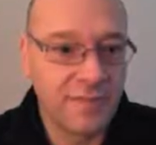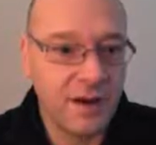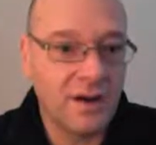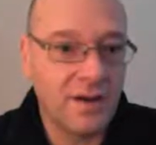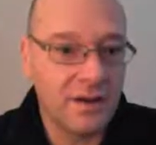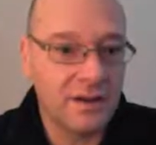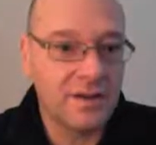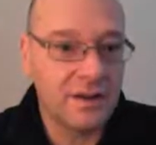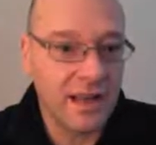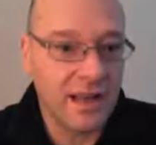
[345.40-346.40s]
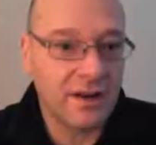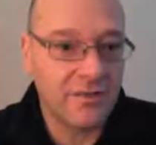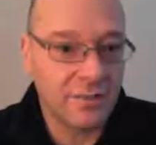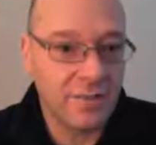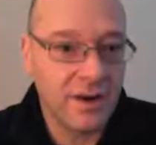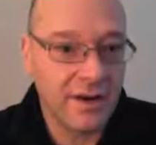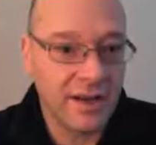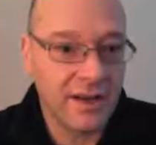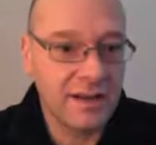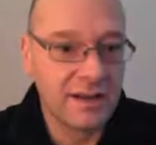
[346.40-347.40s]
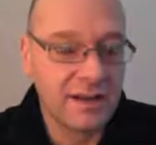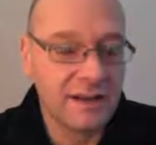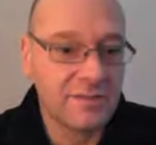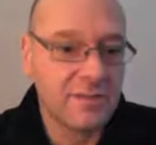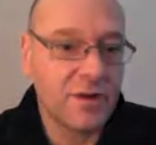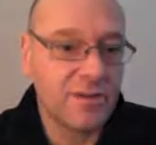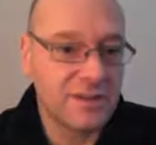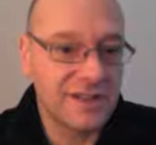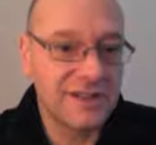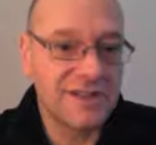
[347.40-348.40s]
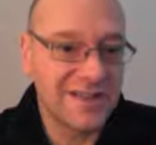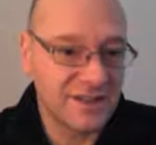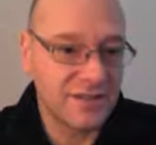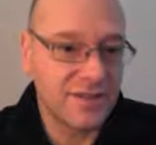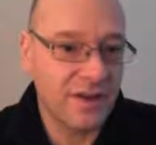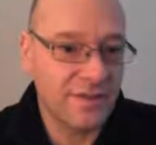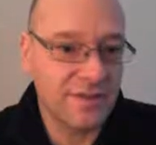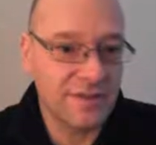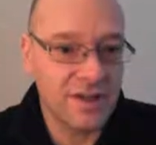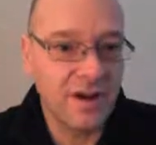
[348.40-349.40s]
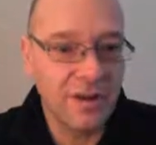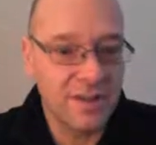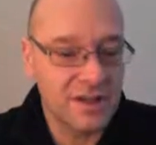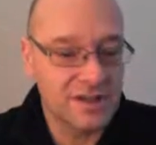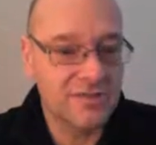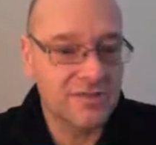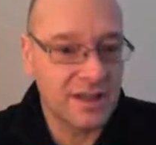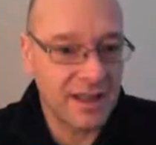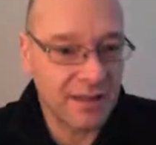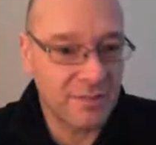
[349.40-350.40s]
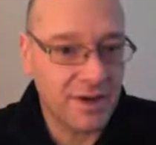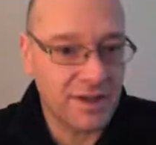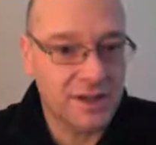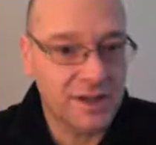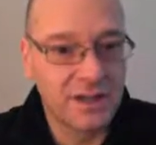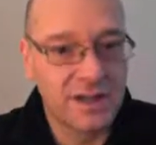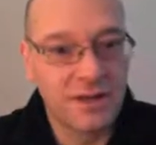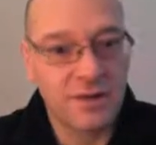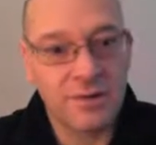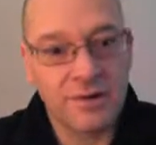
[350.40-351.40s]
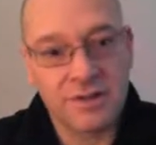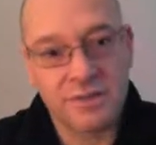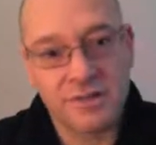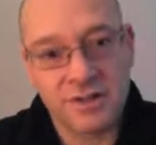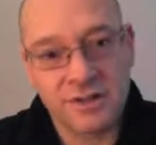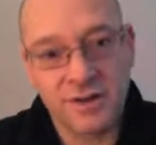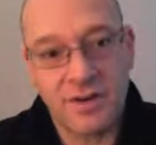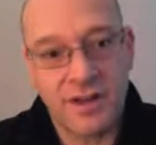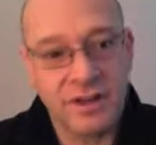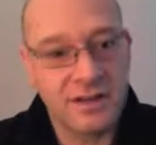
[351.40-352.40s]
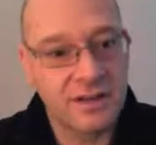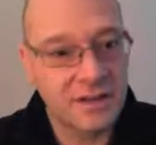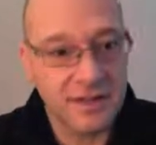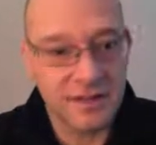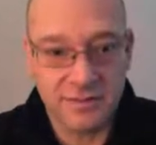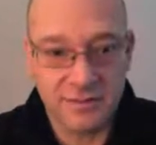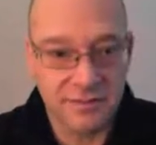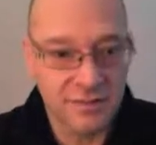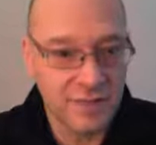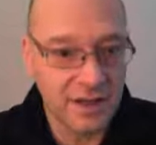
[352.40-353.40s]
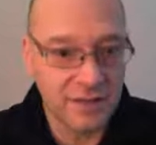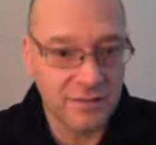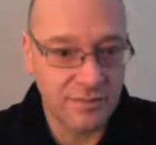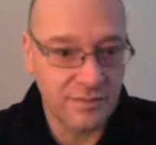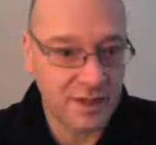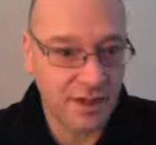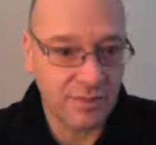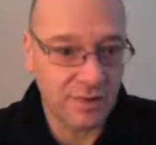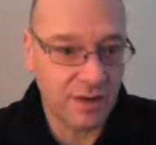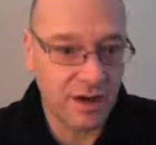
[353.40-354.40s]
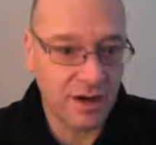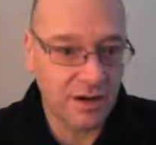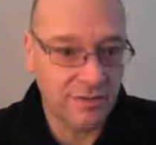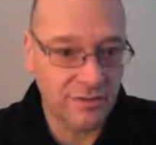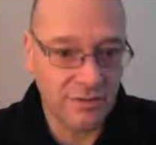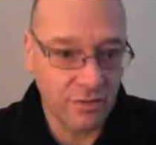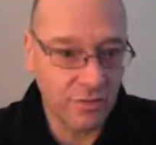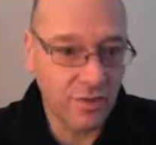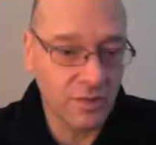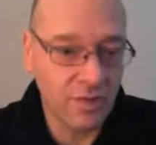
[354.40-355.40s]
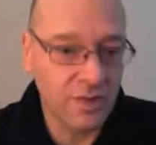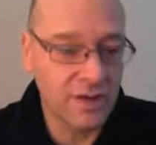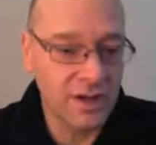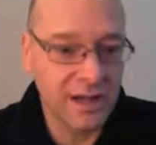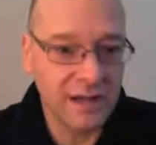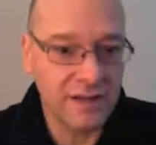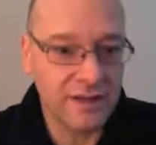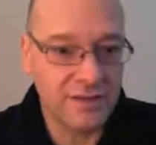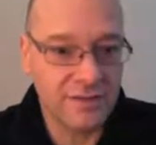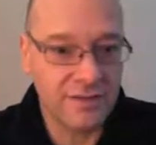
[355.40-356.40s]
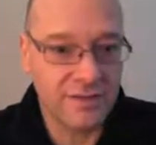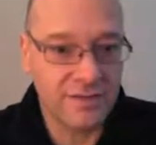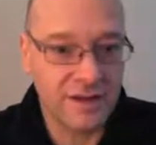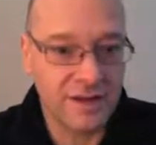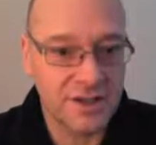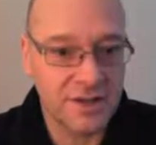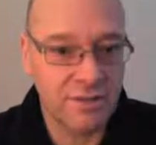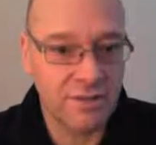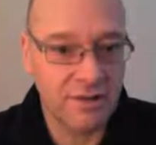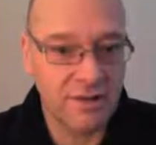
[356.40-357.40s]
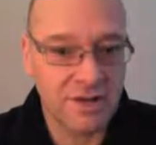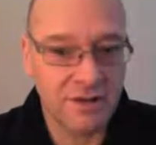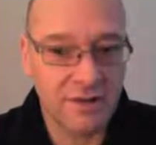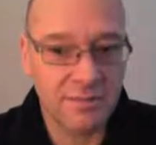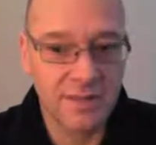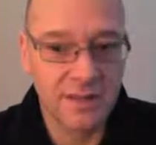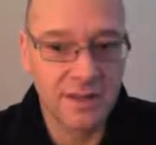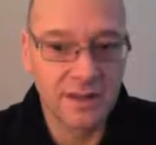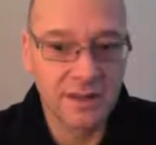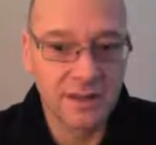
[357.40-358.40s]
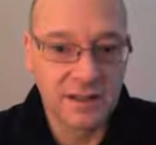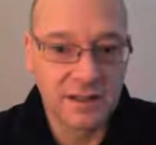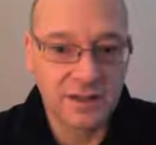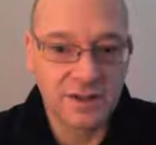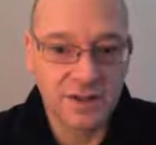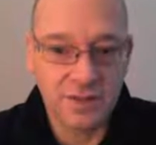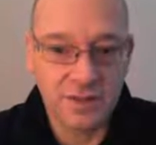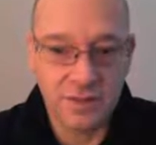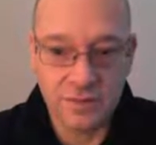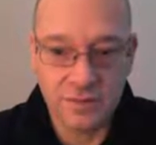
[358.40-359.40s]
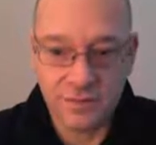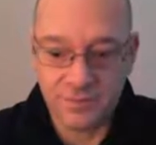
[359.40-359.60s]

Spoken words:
iron out of a mine obviously does vary over time, but it doesn't vary that much. Whereas the price of iron can, double or half or more in a fairly short period of time. So